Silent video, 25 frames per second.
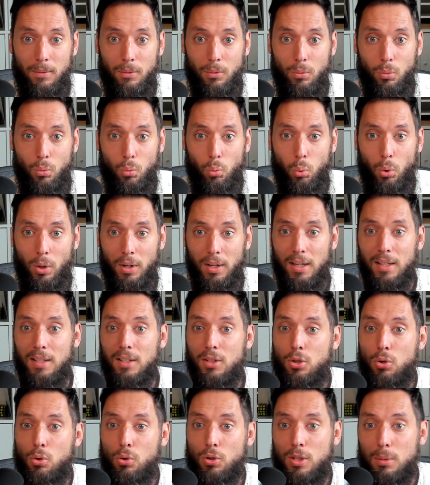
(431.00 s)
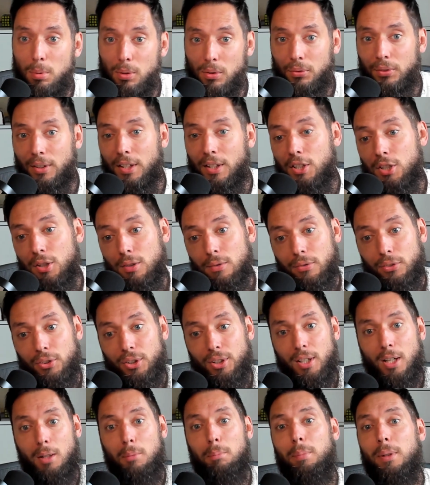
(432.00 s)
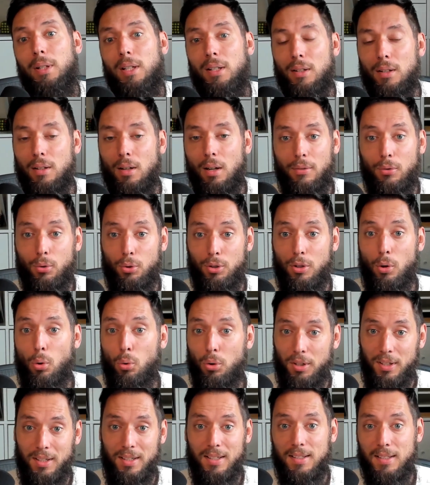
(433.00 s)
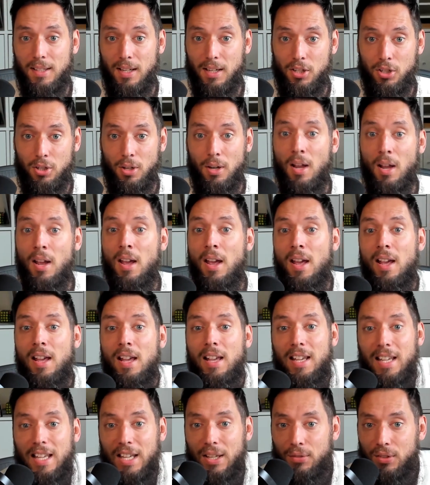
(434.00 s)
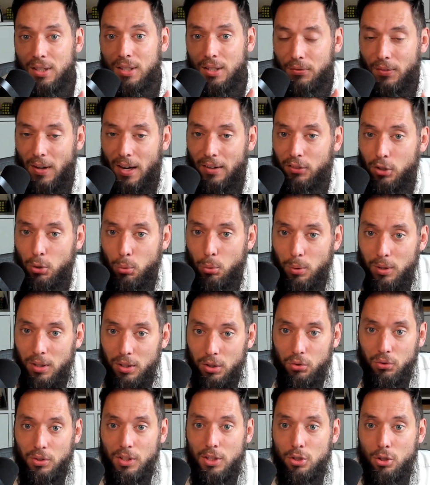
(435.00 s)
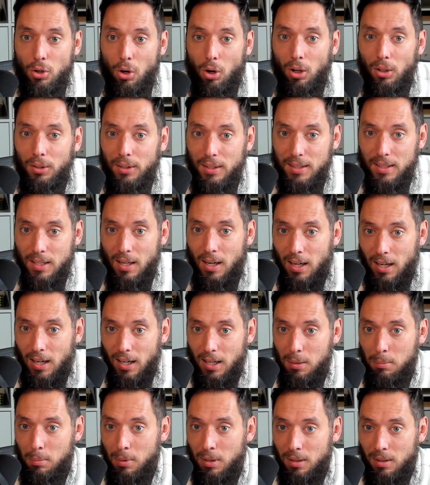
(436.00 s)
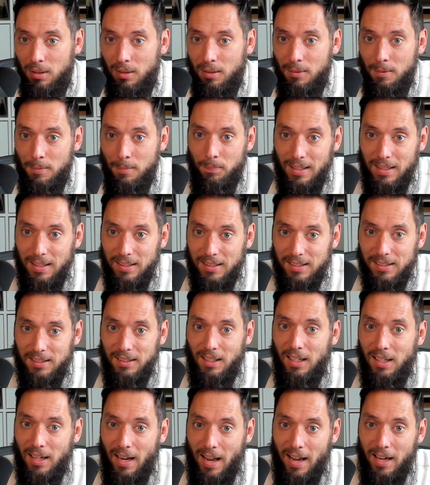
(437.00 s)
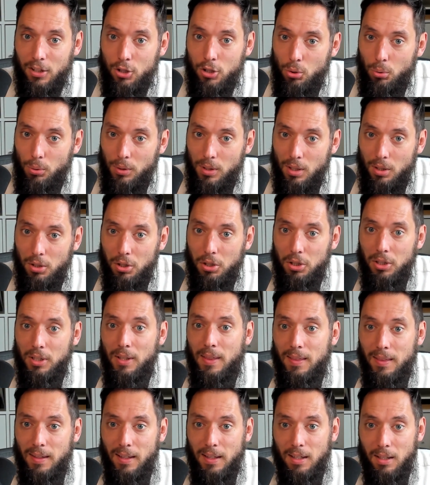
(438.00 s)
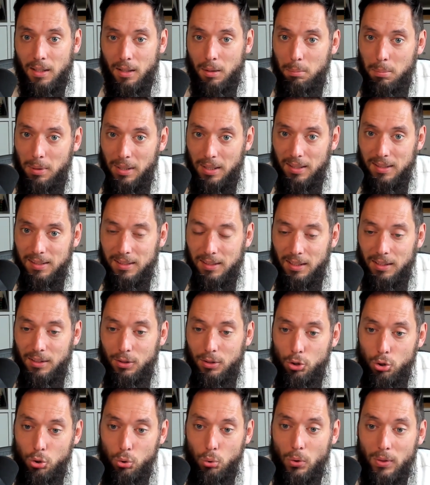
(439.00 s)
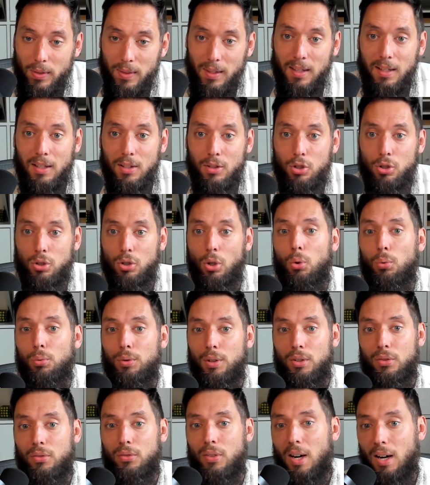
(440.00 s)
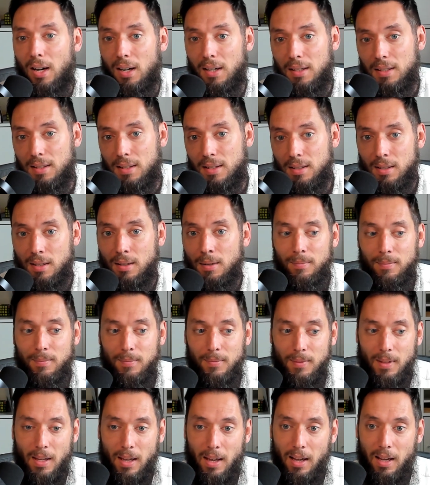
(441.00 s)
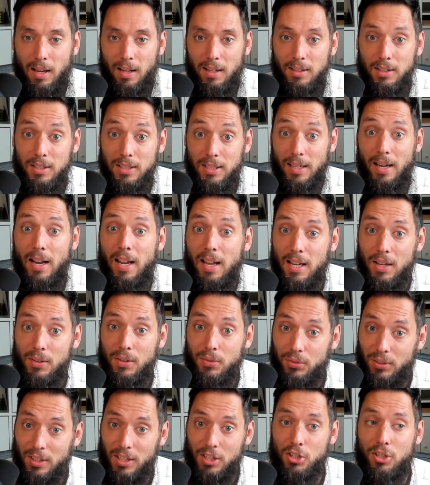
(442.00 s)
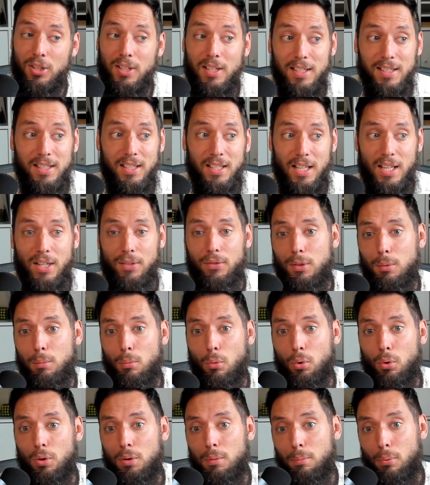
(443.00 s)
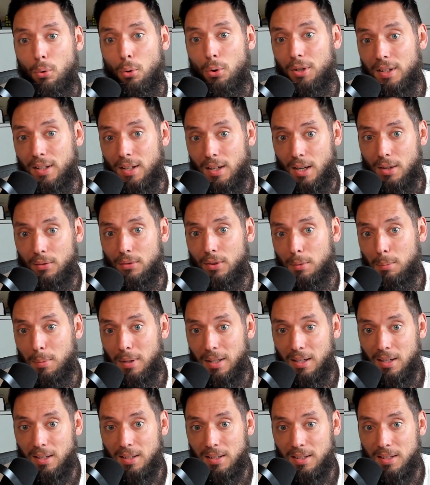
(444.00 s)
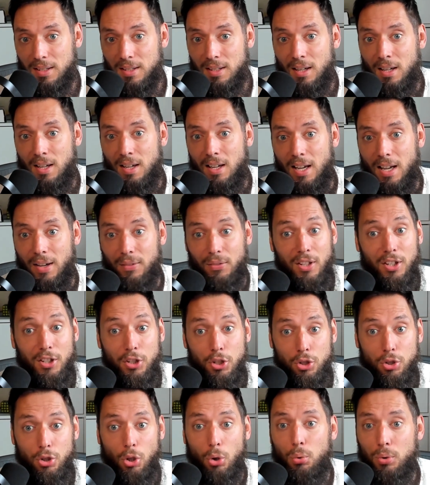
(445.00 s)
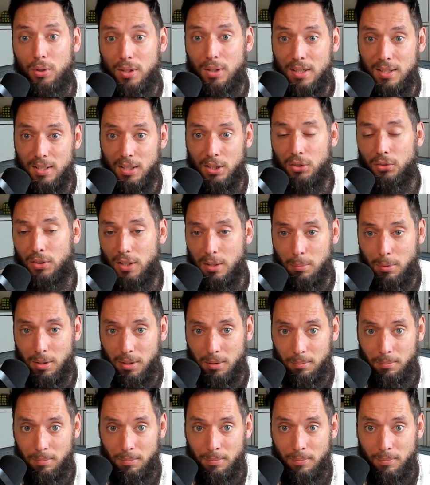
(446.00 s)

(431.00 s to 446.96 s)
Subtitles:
What is usable friction for a company, for an organization? Even if everyone agrees all the time, it's not actually a good thing, because then new things don't arise. And today, friction is even more important than ever, because if there's no disagreement,